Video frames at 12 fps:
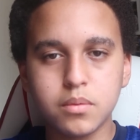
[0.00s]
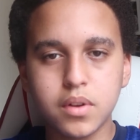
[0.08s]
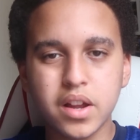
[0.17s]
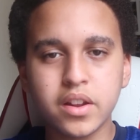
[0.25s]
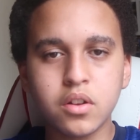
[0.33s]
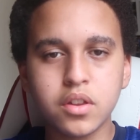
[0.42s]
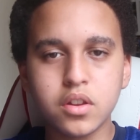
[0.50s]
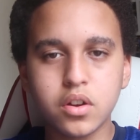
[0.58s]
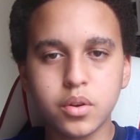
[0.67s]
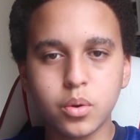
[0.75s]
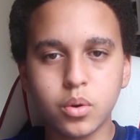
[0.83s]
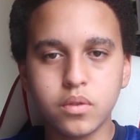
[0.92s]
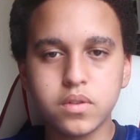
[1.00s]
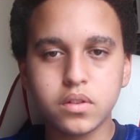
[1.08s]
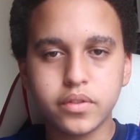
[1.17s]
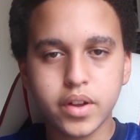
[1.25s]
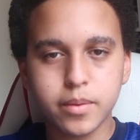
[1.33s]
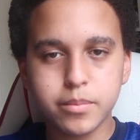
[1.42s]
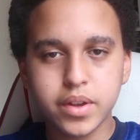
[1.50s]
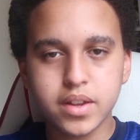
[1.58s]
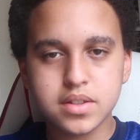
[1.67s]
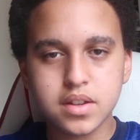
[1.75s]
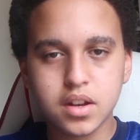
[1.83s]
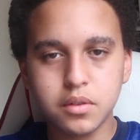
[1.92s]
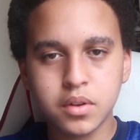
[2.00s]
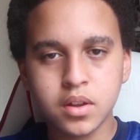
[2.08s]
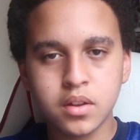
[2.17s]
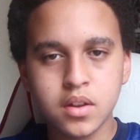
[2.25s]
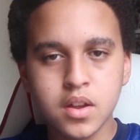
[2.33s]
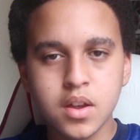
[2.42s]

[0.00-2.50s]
I know they're not an awful fan base anyway,